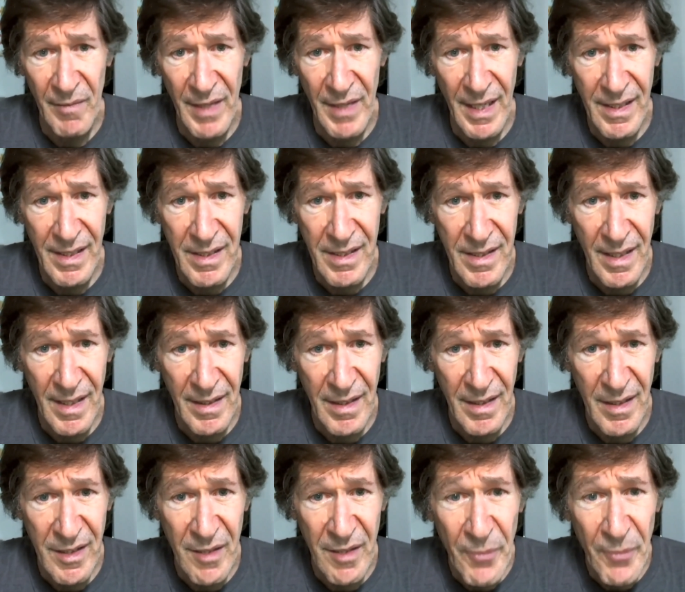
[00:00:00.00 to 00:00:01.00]

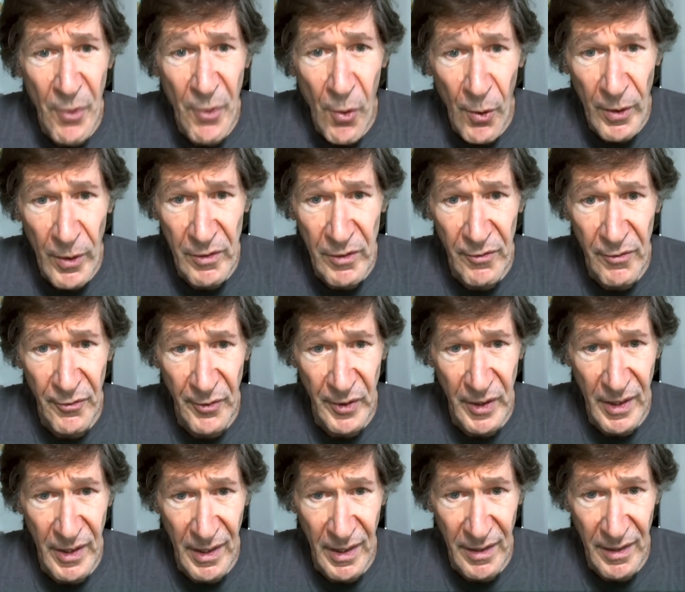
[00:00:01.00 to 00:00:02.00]
It's important for you
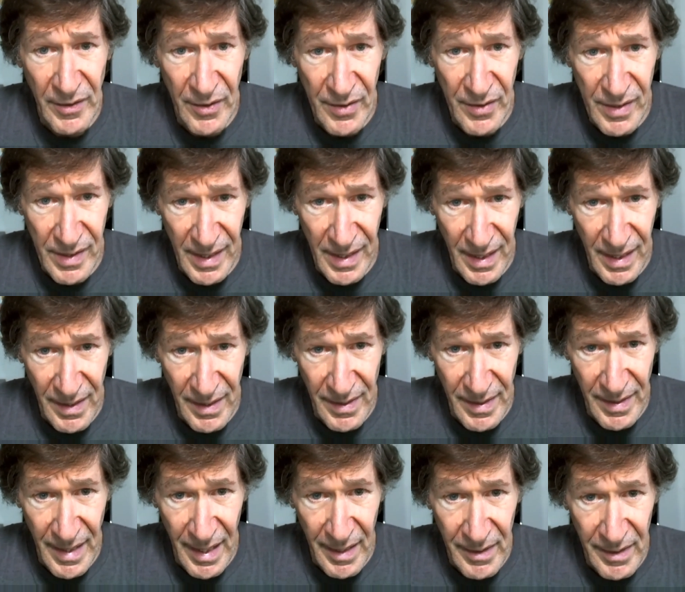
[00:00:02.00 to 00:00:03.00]
to understand
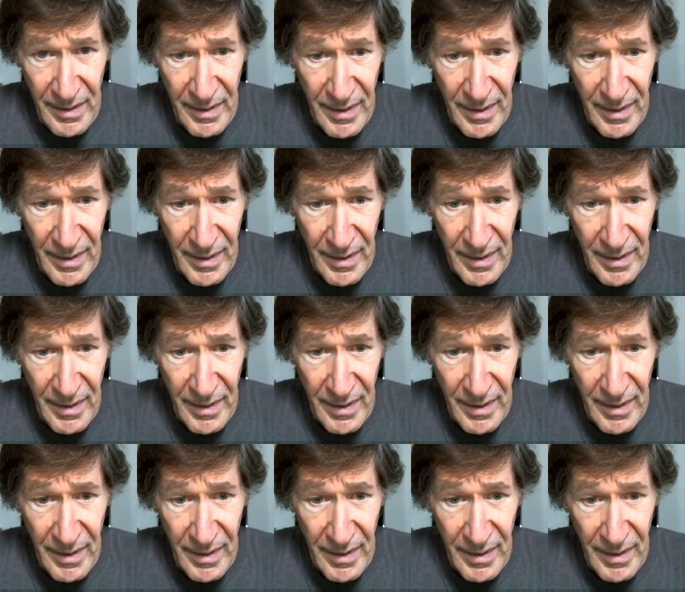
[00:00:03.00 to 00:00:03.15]
that.